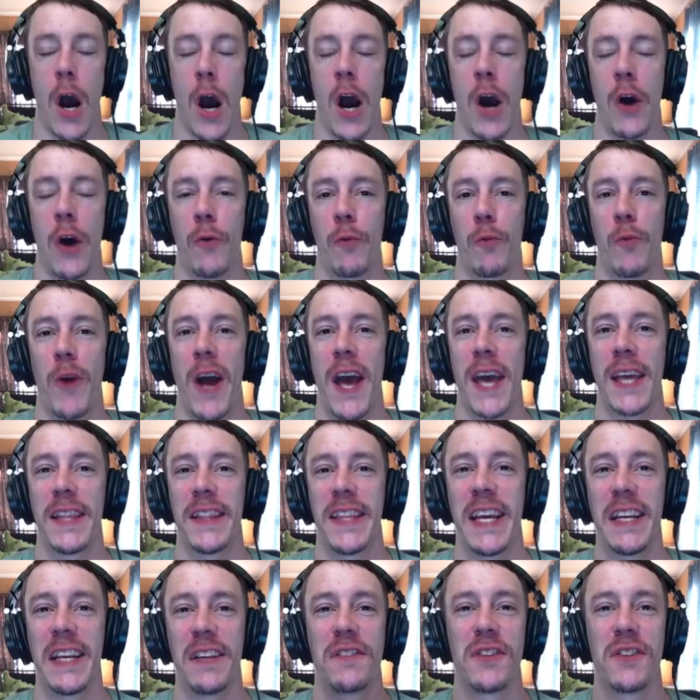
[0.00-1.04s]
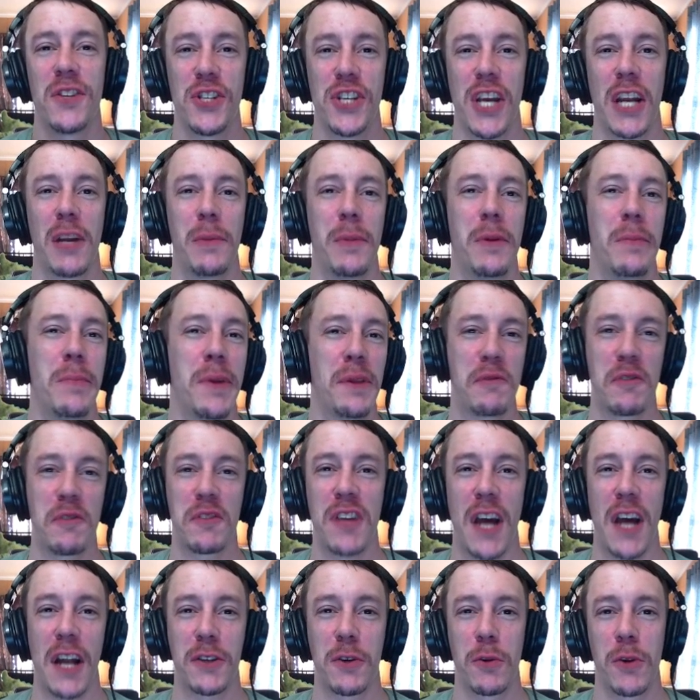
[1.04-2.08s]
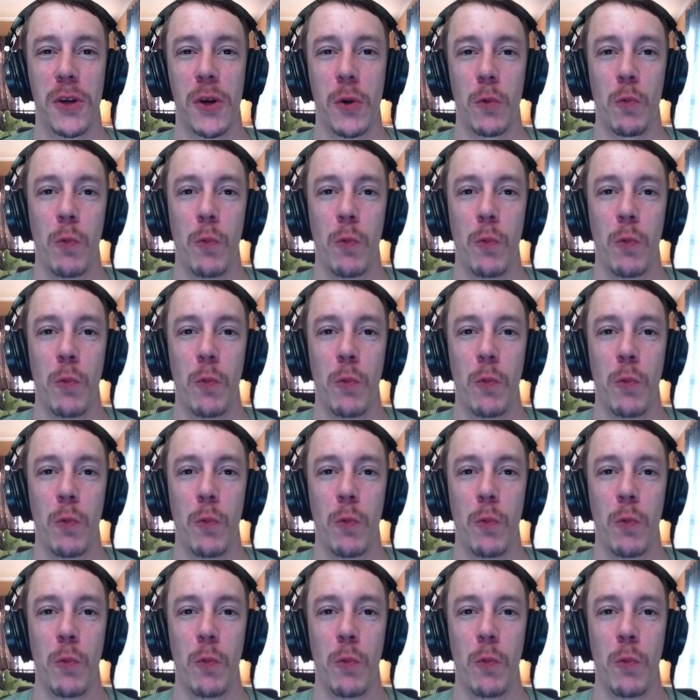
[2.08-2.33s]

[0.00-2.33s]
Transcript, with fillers: All right, ladies and gentlemen, Mister Sotko here.